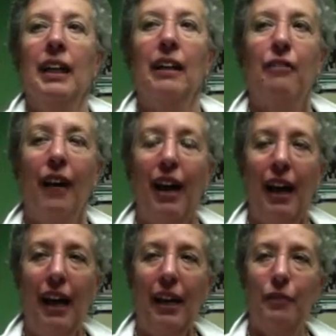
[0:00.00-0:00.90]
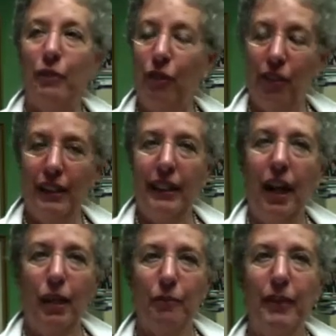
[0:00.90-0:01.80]
If I, before I
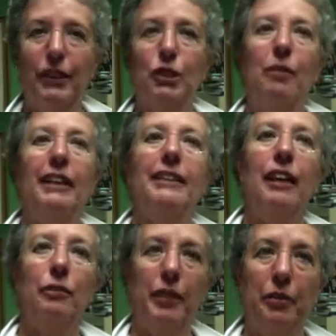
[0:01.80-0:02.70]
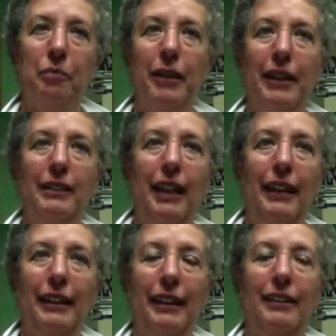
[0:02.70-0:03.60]
talk, picture myself being big
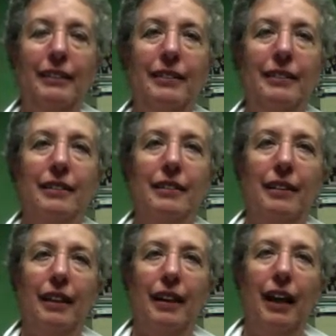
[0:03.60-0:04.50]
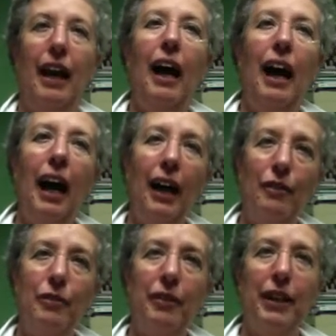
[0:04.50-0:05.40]
like this, I
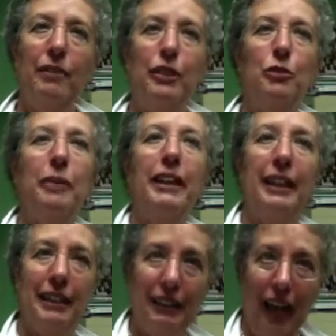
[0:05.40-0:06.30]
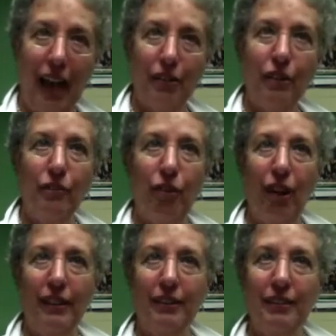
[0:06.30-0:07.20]
would be able to speak in a louder
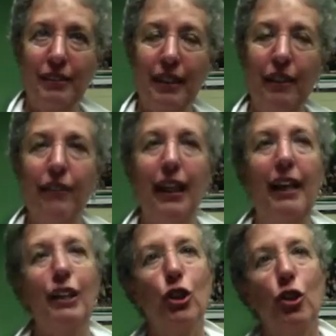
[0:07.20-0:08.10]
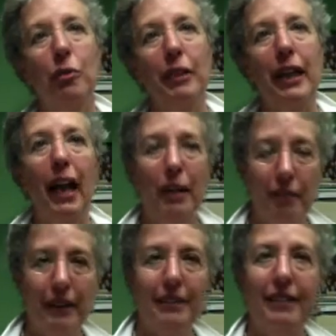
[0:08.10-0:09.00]
voice. If they ignore me, I
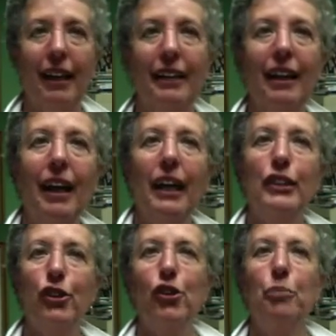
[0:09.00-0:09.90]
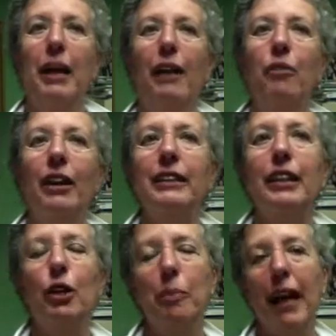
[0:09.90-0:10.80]
might say, excuse me, I want to
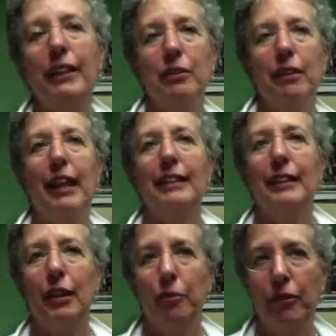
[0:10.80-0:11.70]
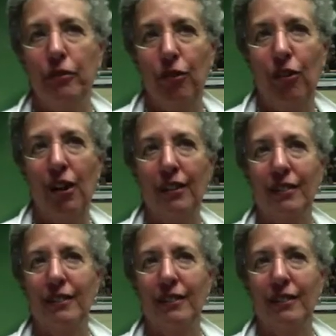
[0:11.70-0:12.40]
go back to what I said before.